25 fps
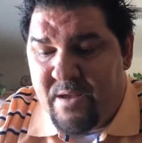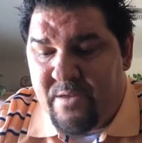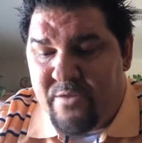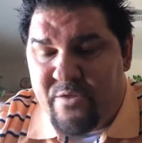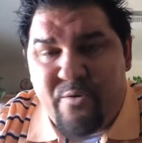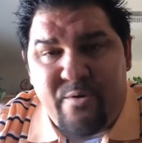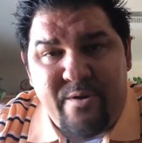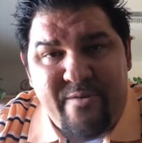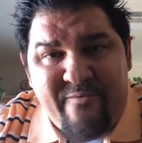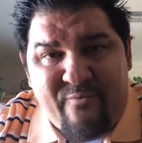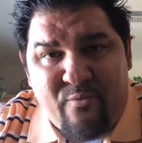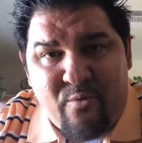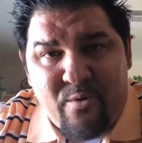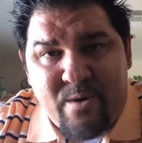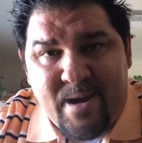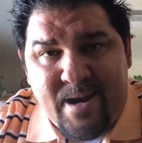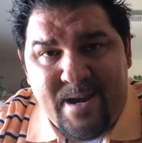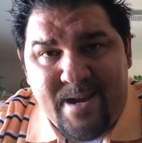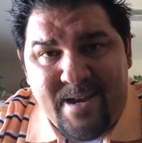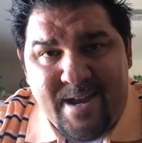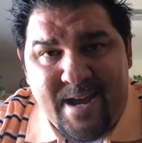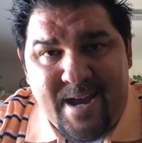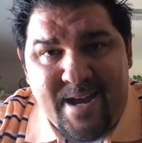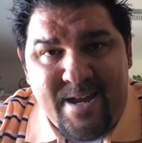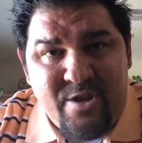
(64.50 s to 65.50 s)

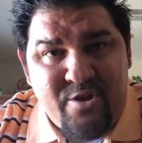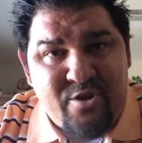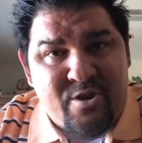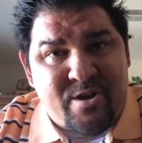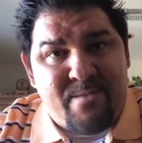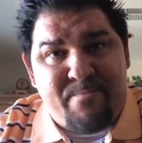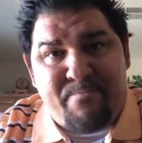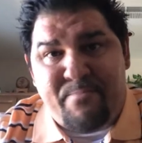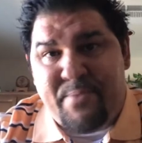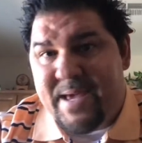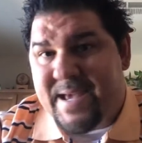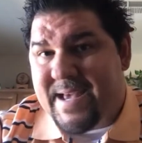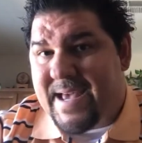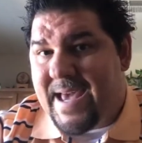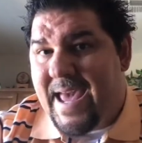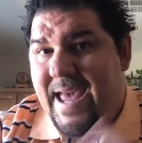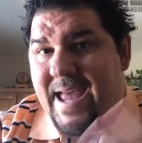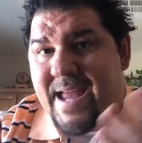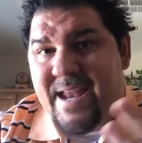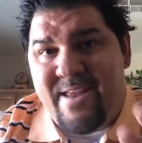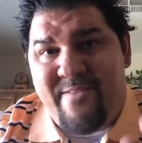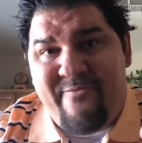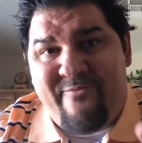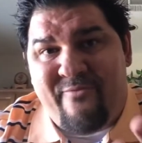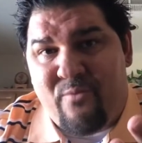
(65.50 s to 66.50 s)
34.99. You can pick
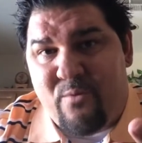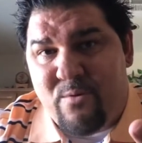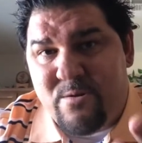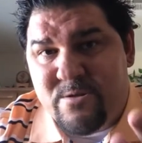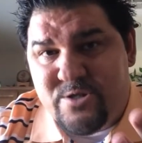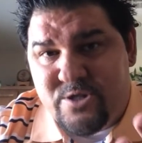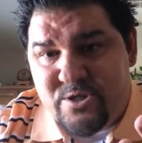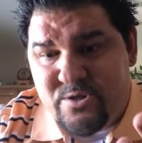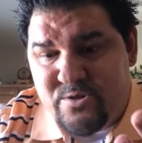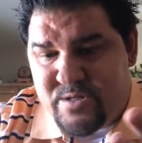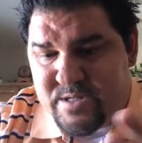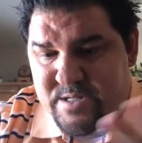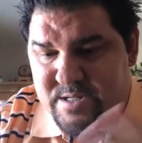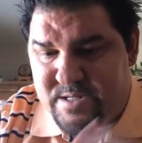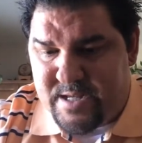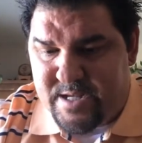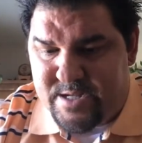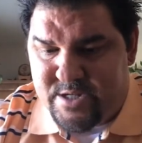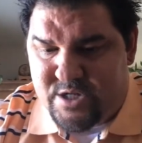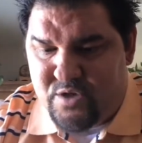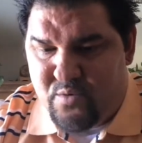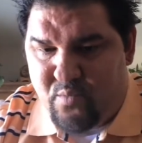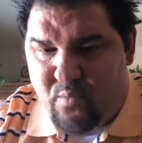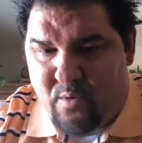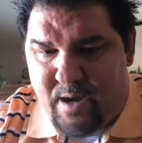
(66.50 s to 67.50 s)
any four juices
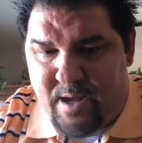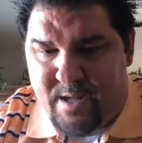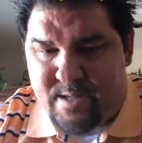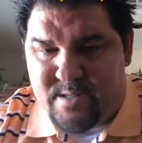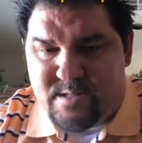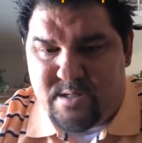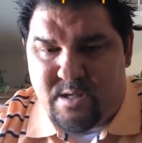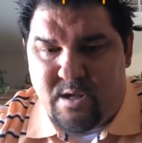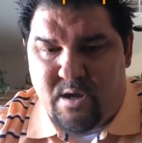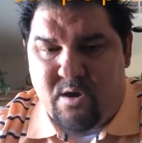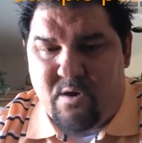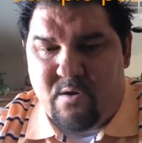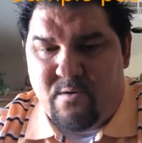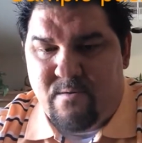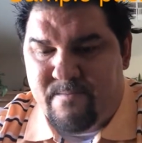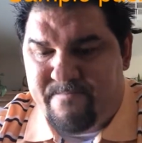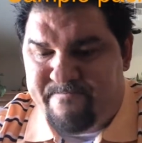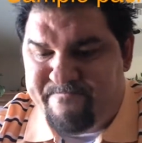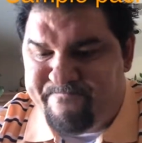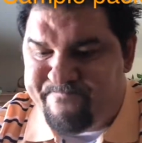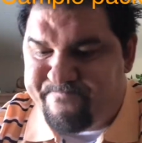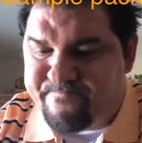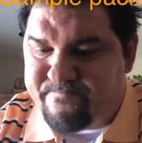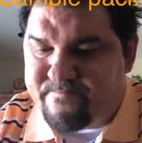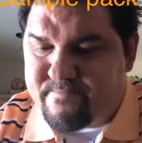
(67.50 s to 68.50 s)
that you want. So
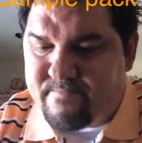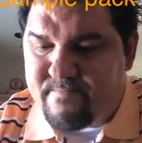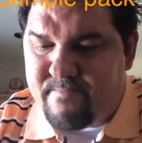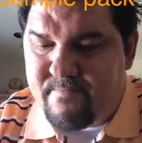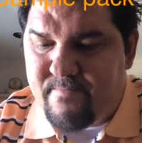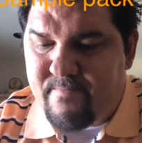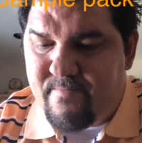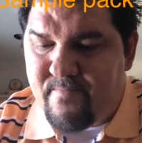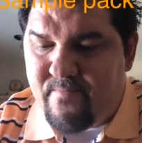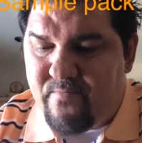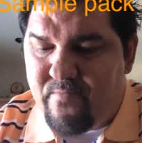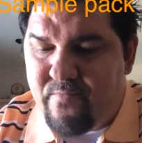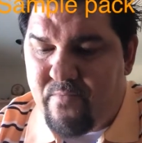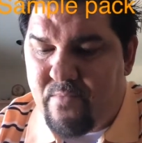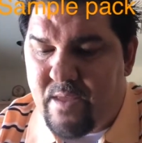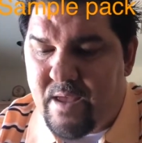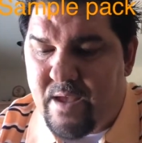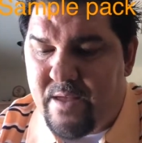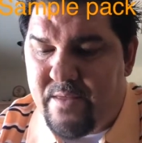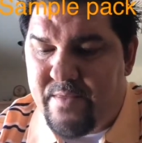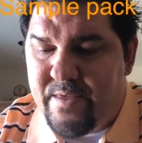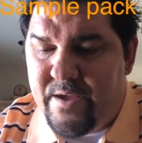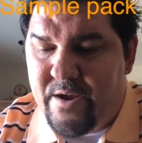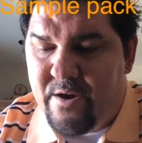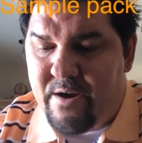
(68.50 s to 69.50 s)

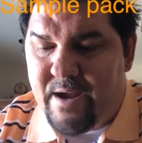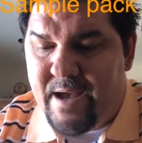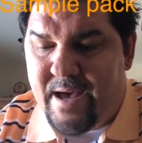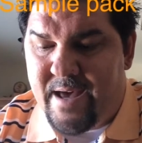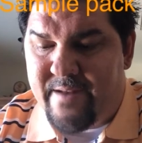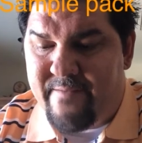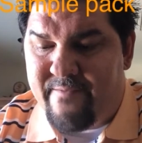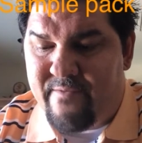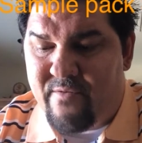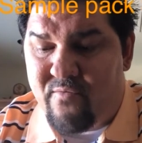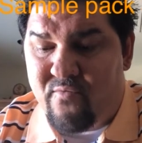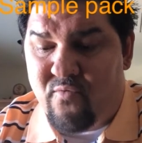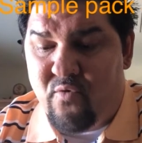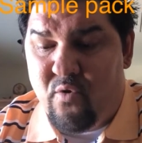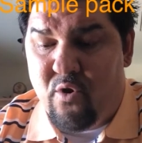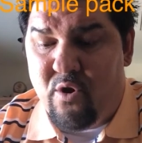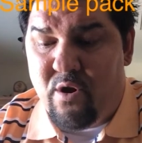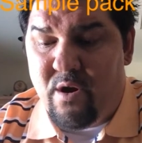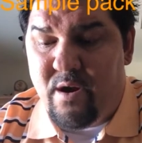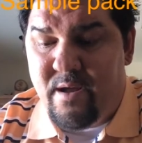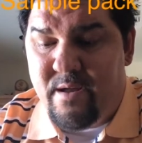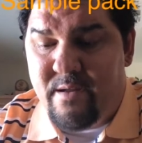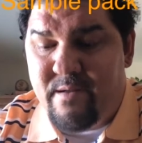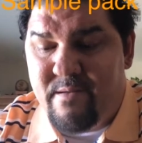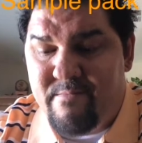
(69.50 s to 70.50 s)
they're out of
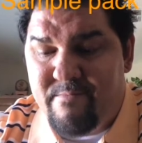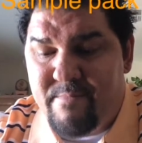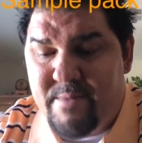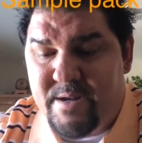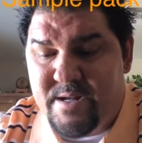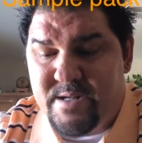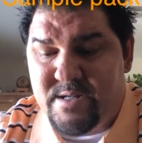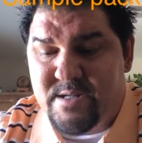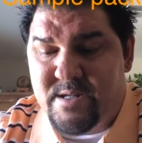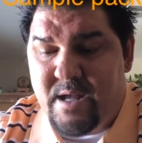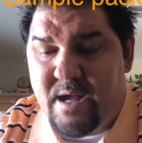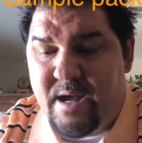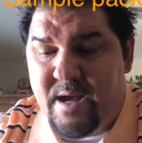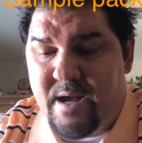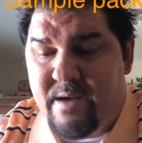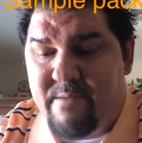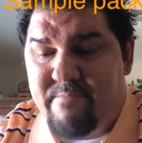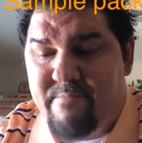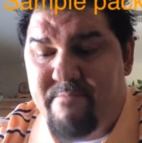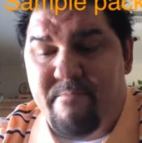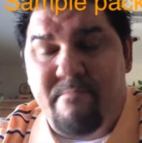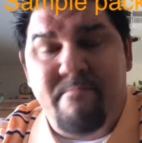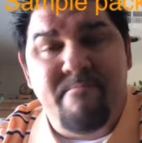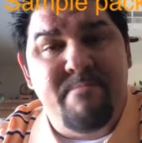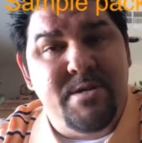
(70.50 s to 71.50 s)
Aurora,
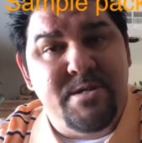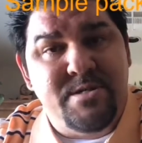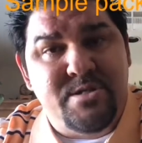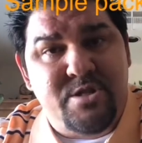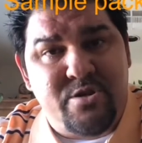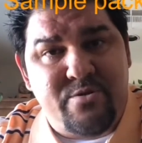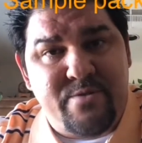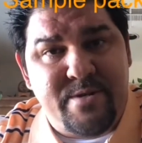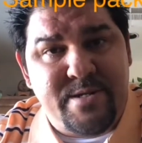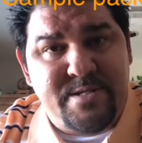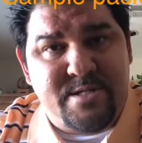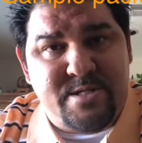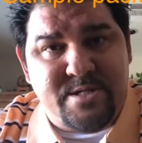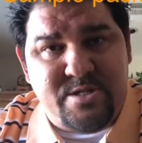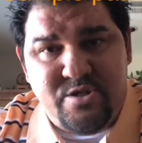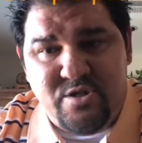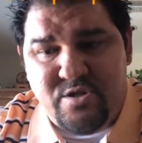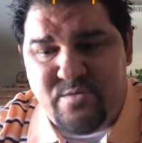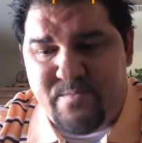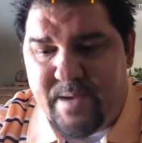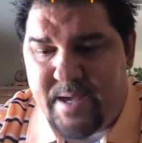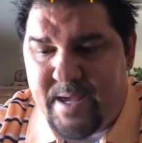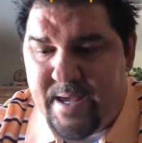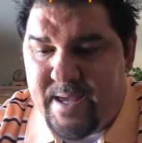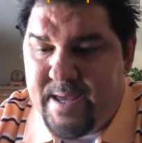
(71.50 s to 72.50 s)
uh, Missouri.
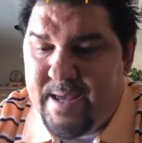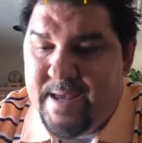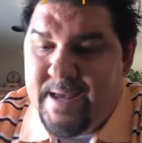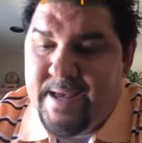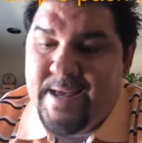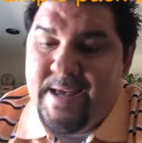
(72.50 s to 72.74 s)
Excuse me.